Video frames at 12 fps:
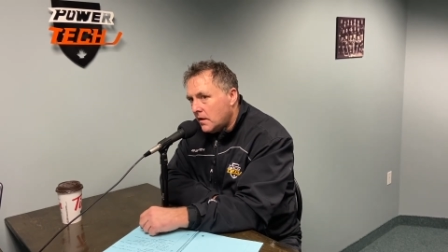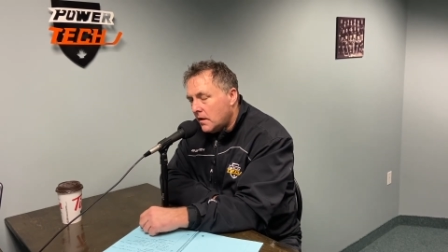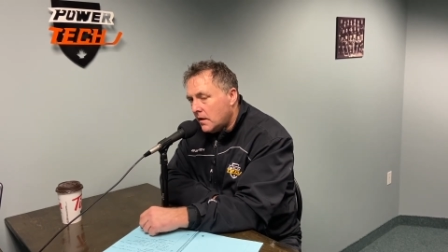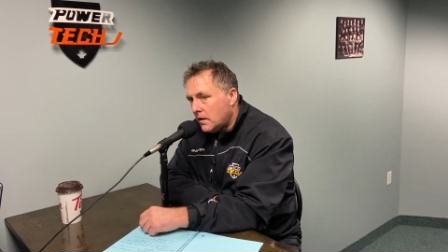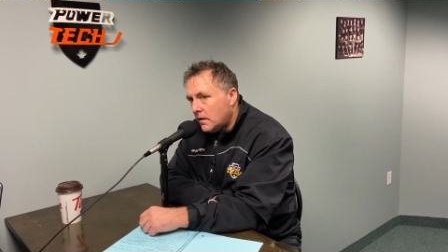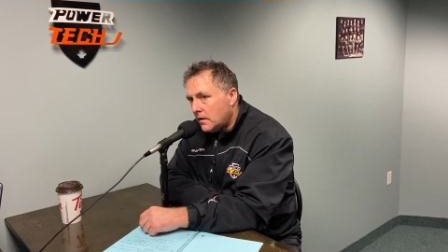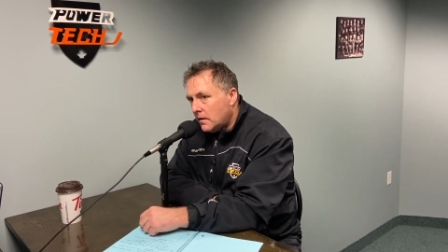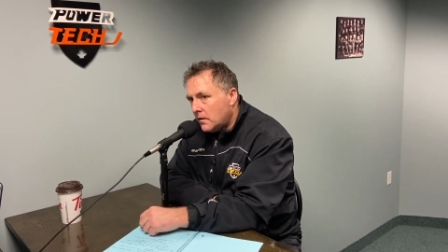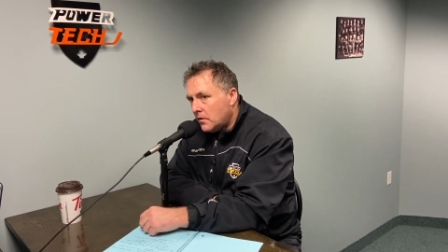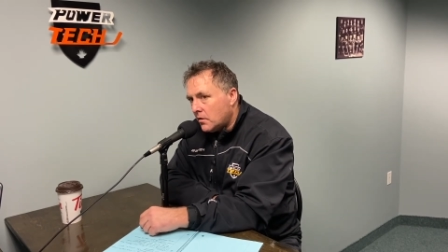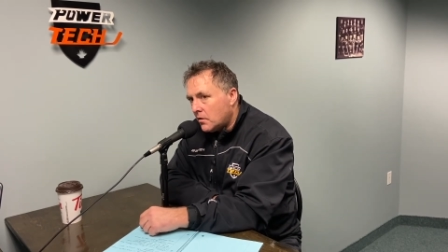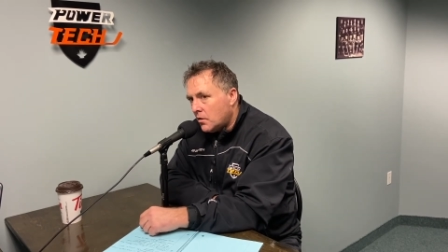
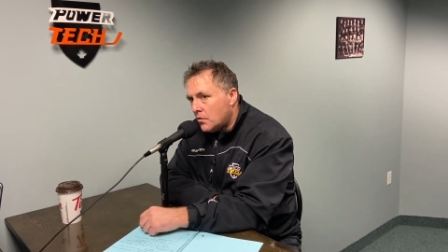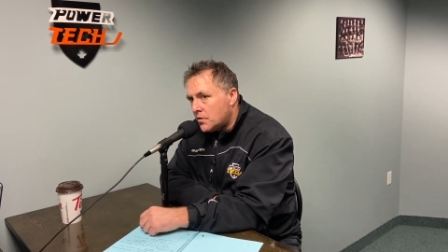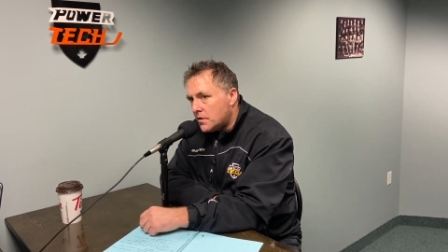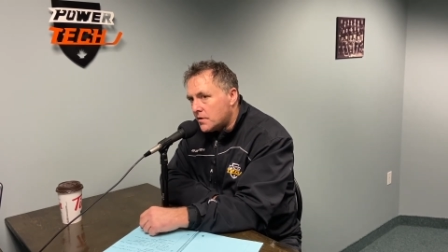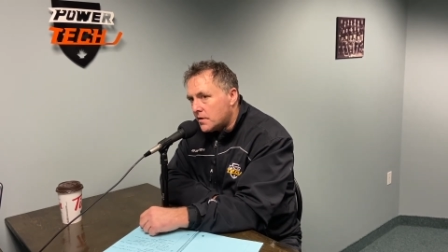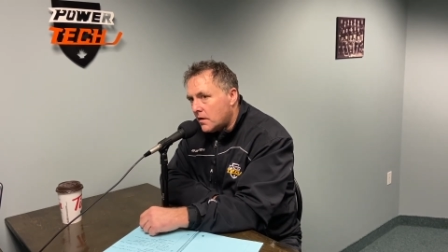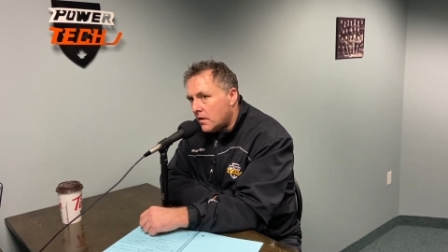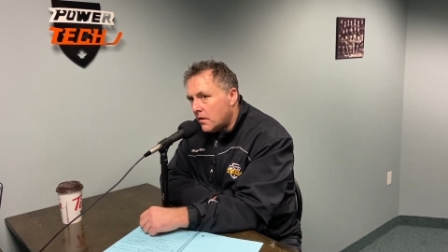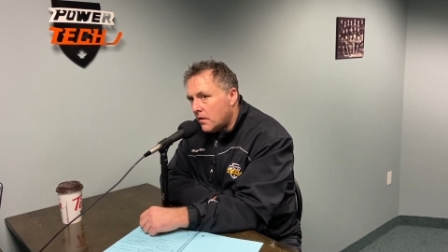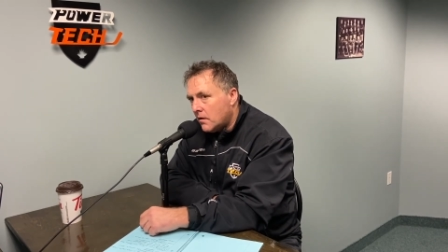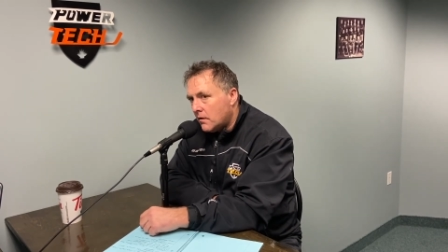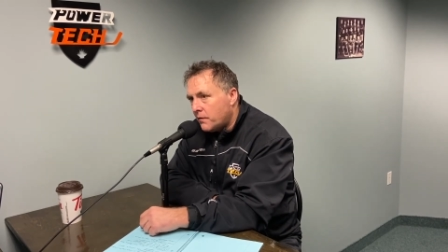your coaches
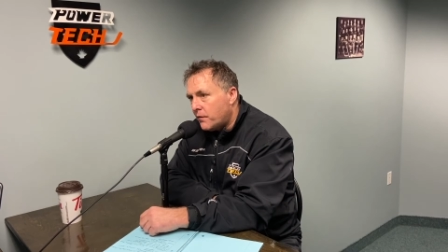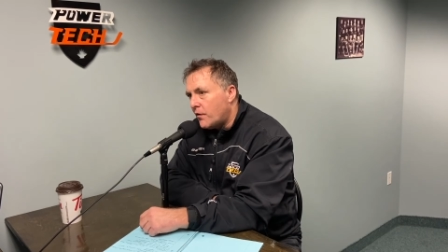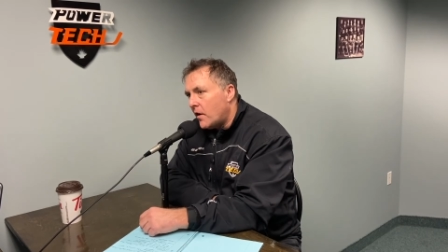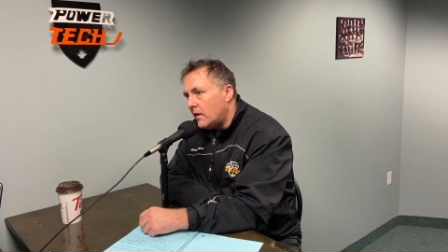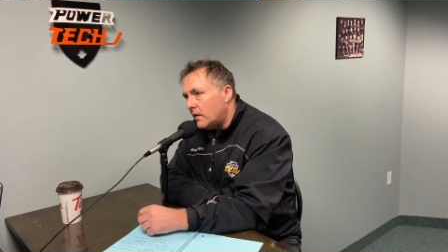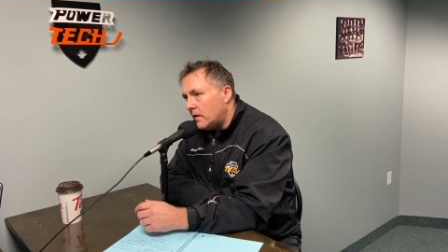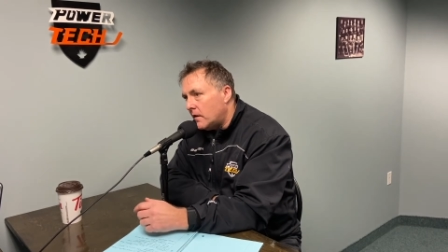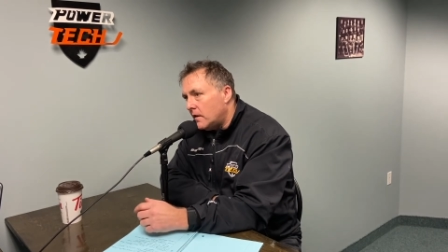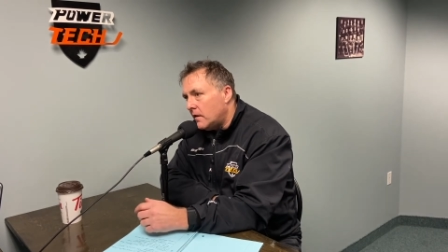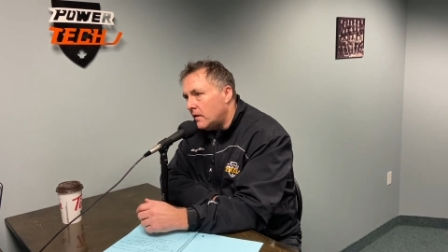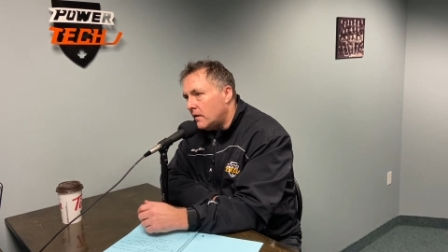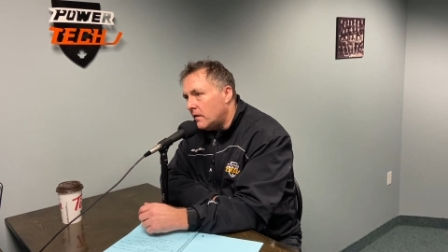are
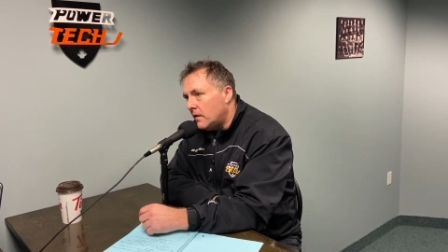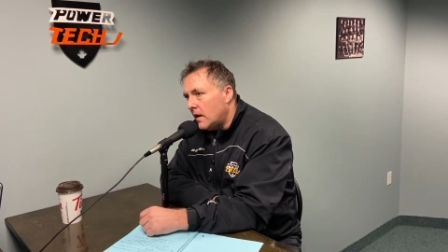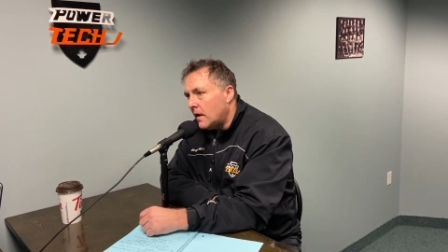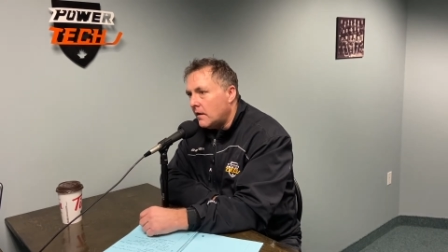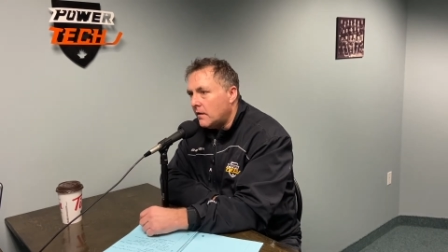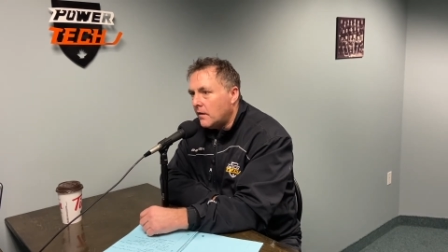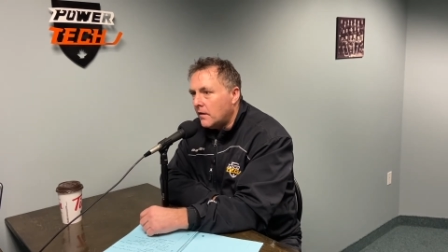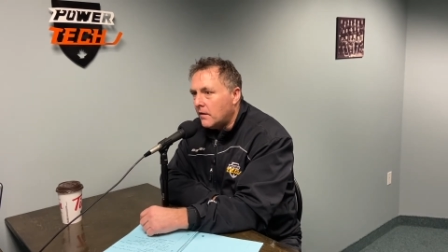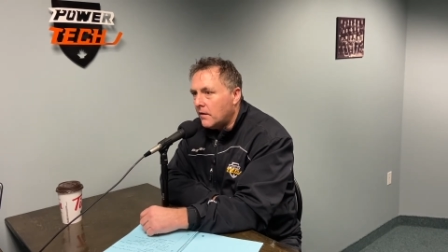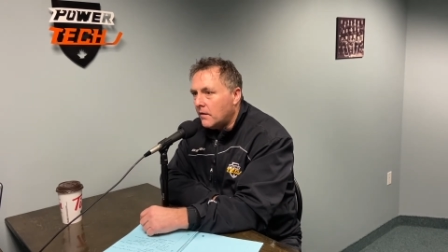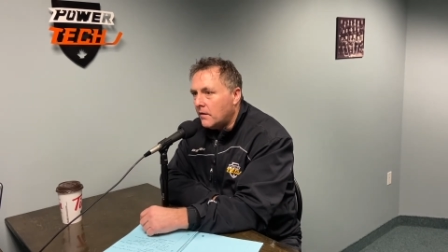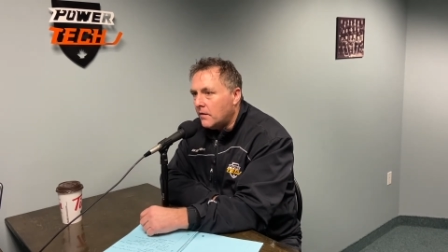friendly, and
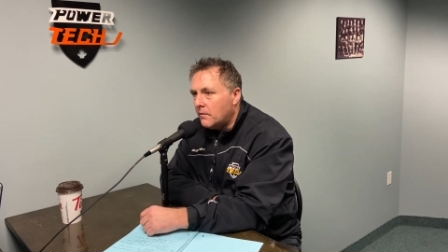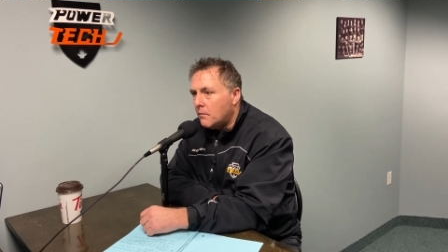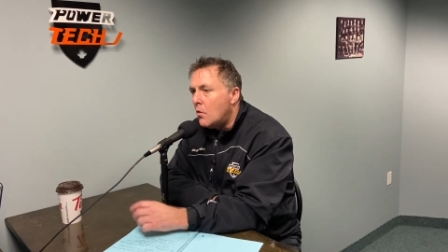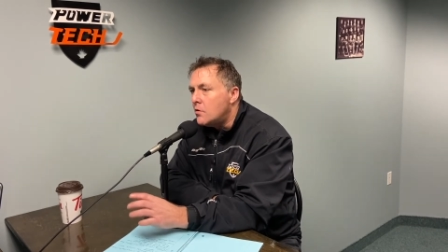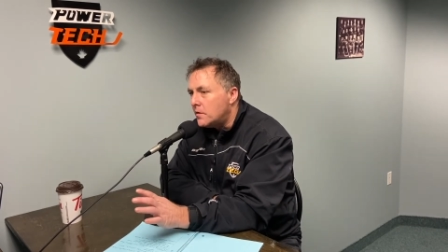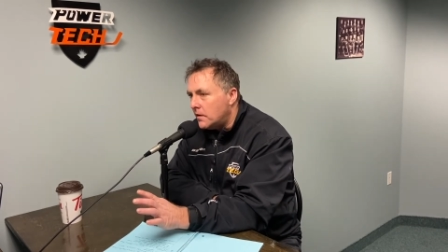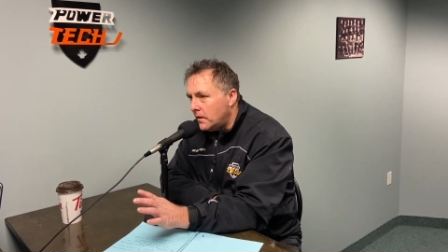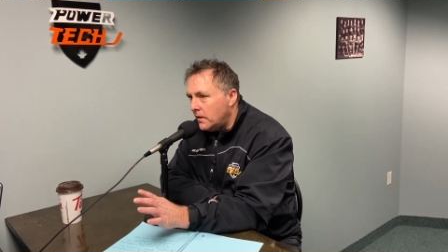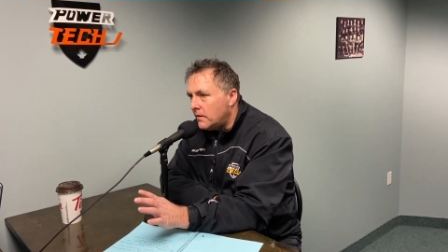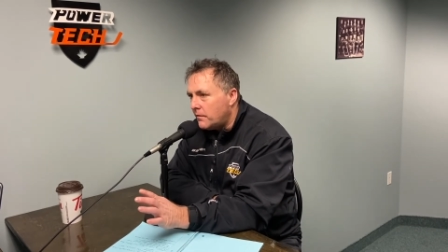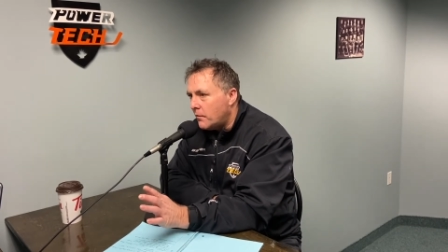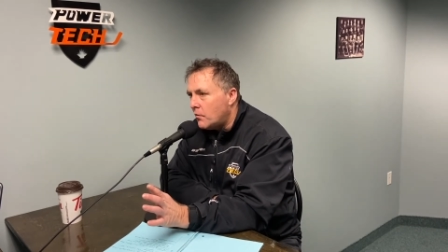they're mostly,
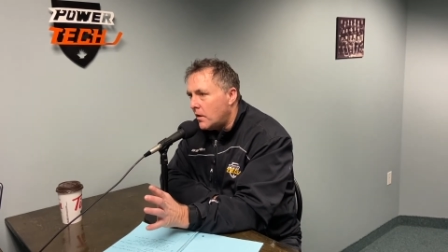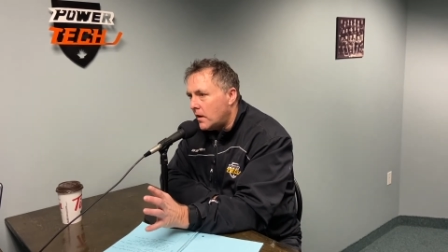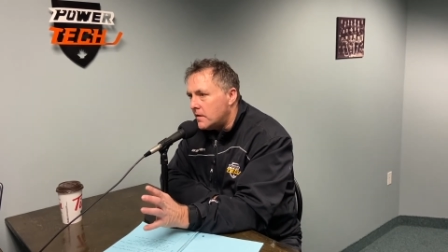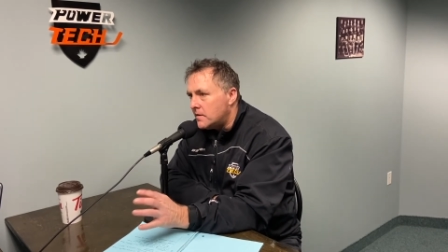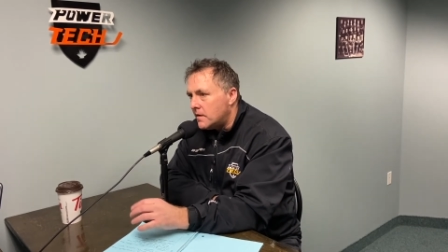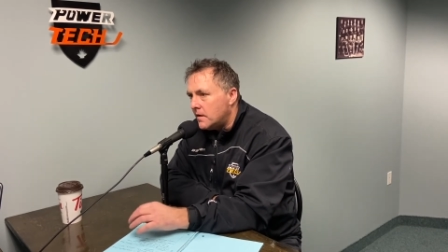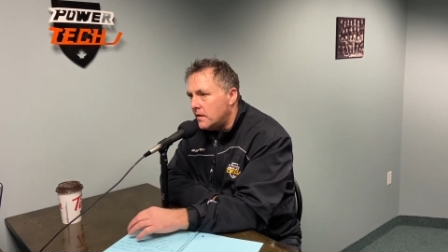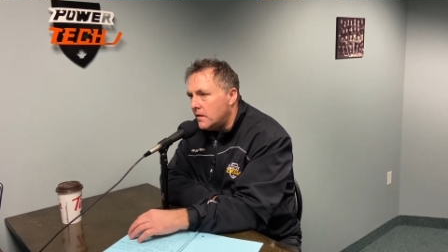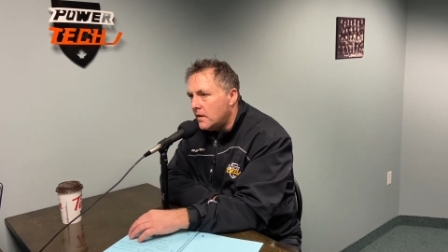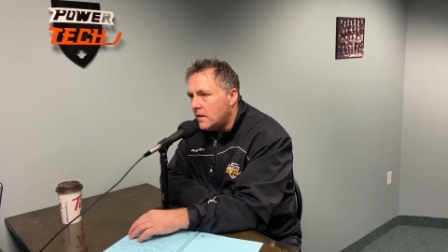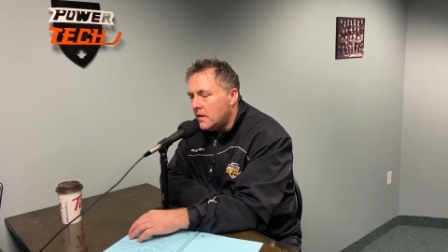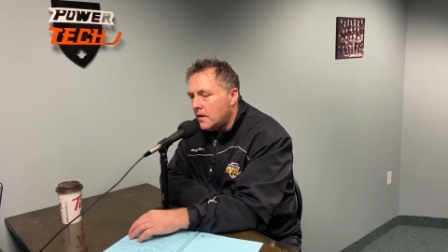from what I see,
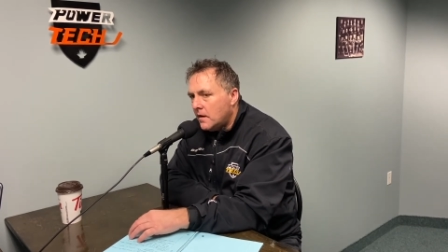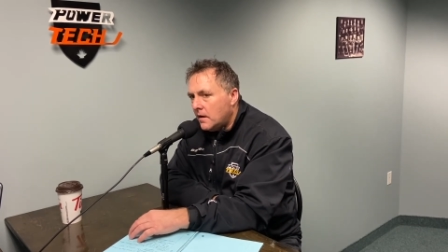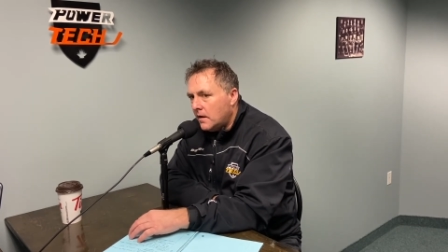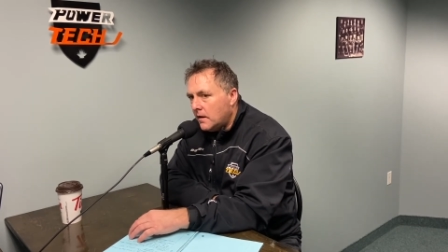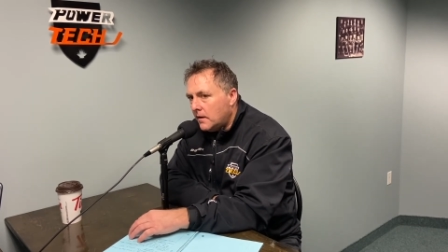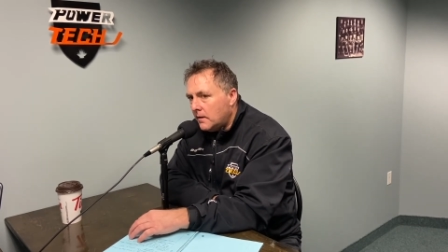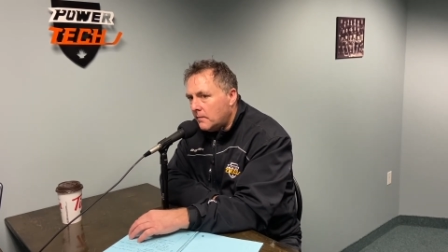they're